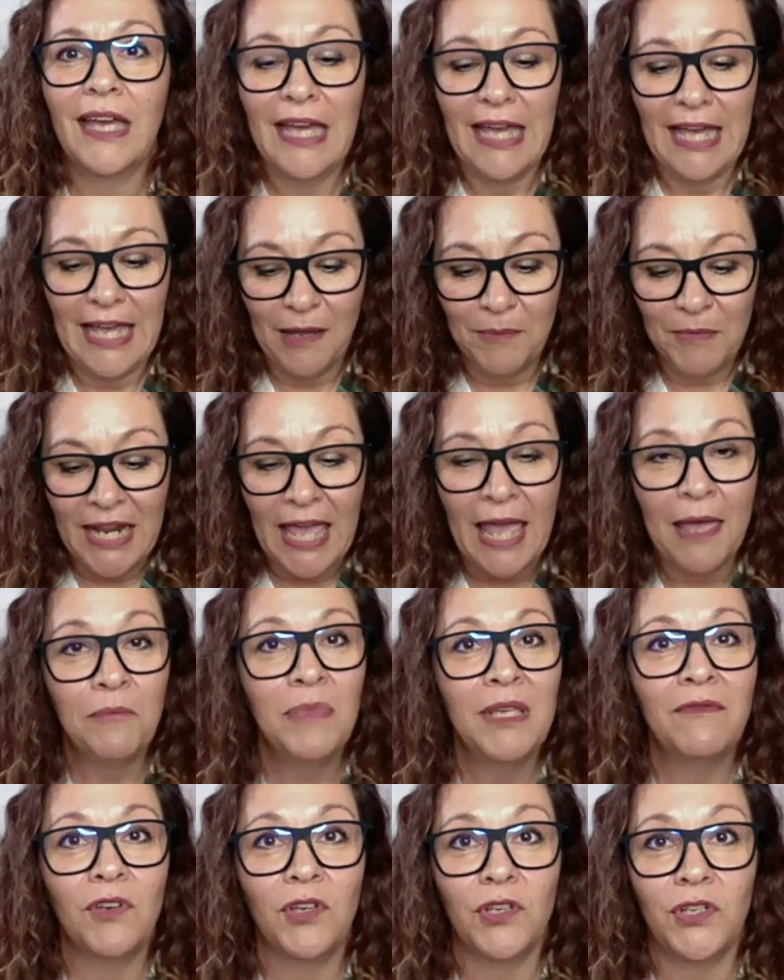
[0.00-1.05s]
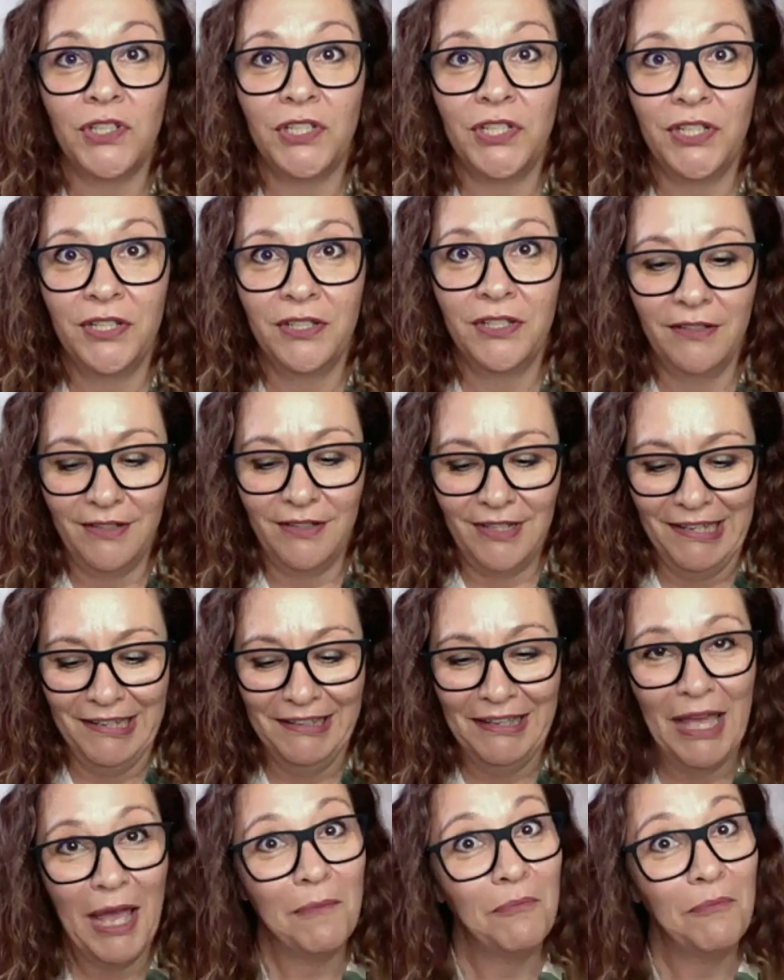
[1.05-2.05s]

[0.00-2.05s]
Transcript: I'm an ambivert. I'm